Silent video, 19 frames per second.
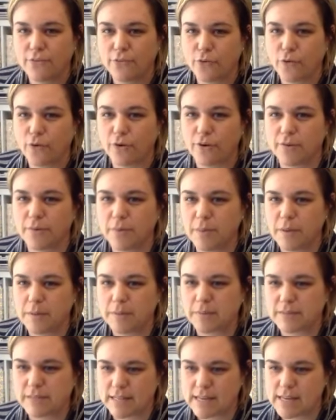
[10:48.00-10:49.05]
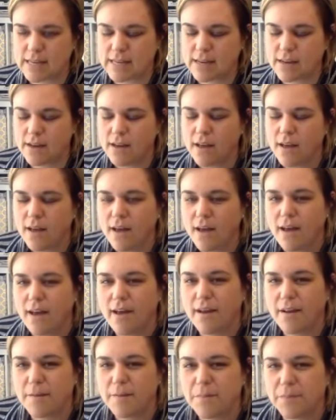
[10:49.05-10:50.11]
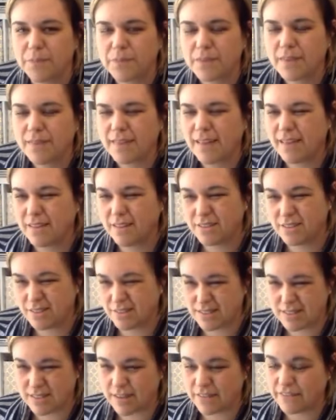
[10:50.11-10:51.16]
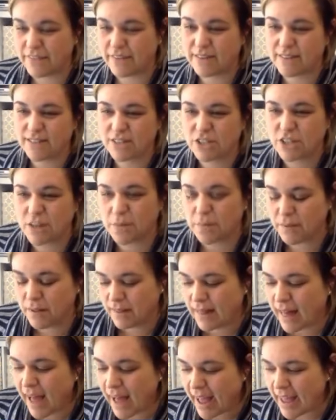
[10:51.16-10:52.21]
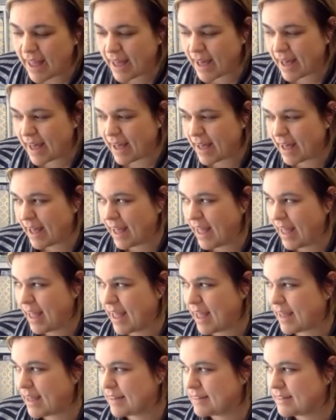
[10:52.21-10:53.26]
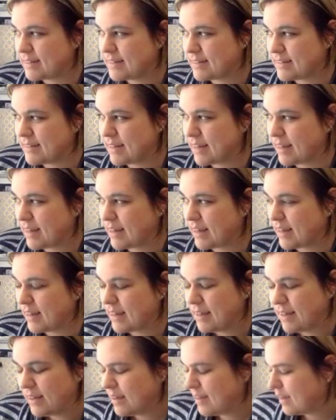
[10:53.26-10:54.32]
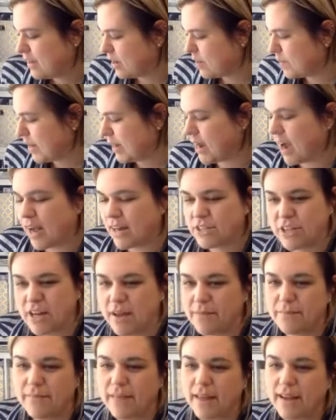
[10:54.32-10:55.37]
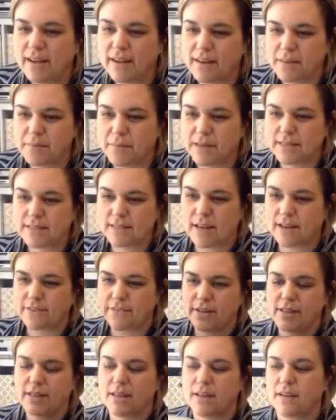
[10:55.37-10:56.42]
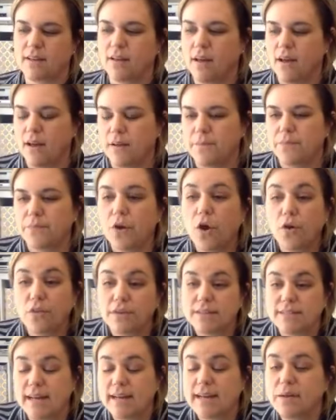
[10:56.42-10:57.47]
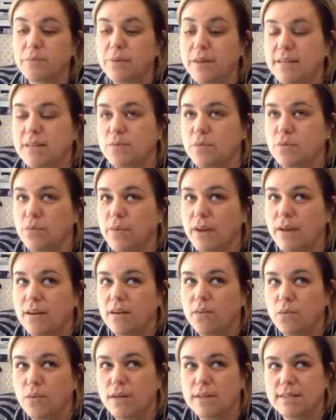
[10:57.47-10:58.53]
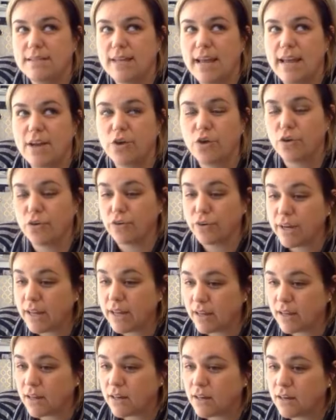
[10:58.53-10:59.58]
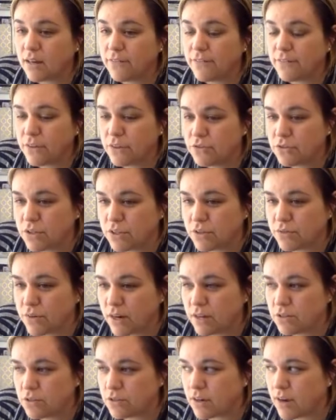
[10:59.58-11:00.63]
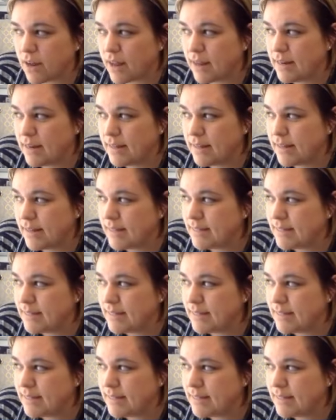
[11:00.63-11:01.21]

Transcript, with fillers: for the people to eat. Um, then there's stuff like the jambalaya and the oh my gosh, I'm like gonna miss everything. Um, oh, the second place we went was a Korean fusion restaurant, and